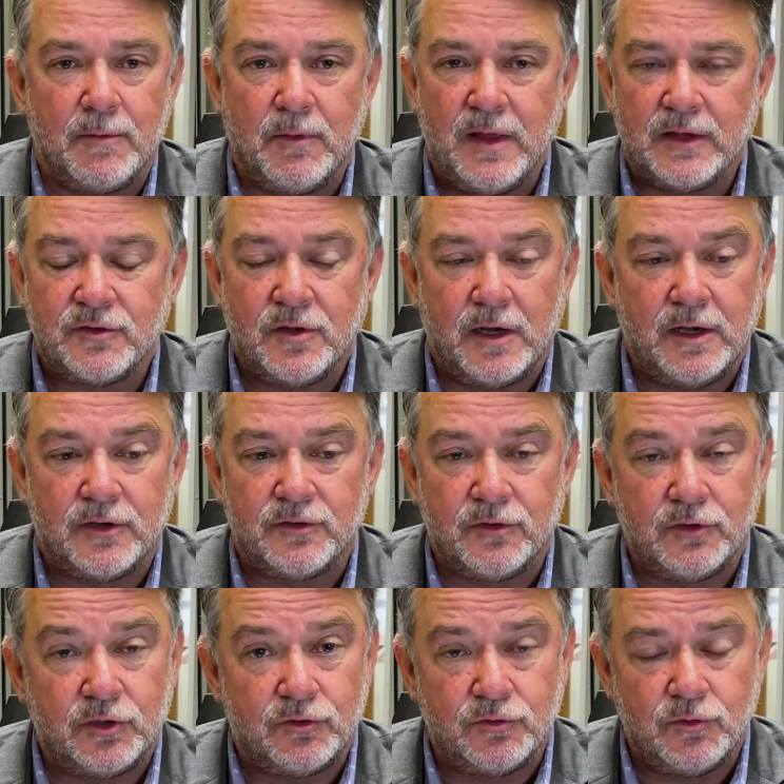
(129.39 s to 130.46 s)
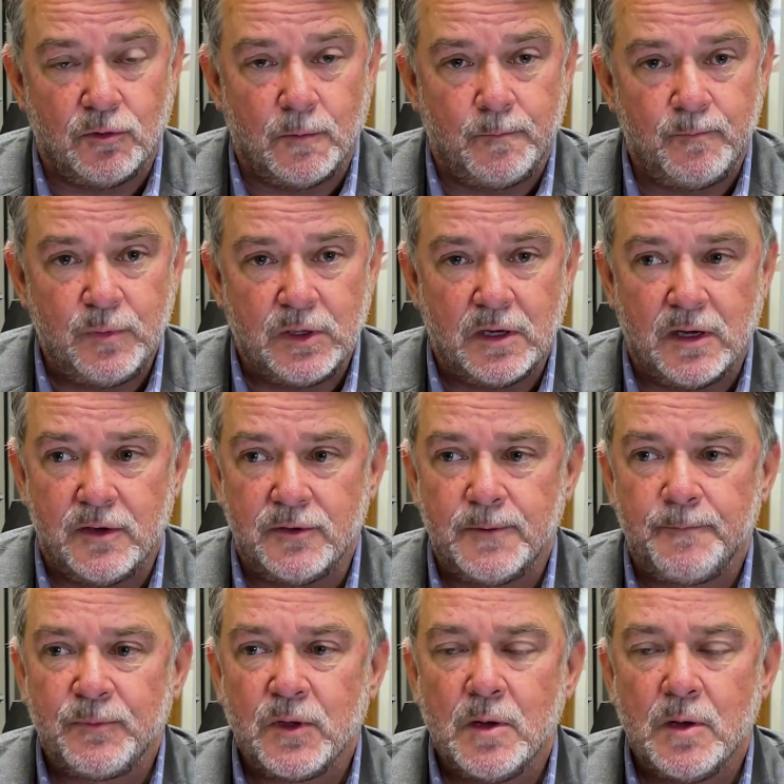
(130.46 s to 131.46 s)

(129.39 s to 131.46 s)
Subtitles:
Well, that's not necessarily true, because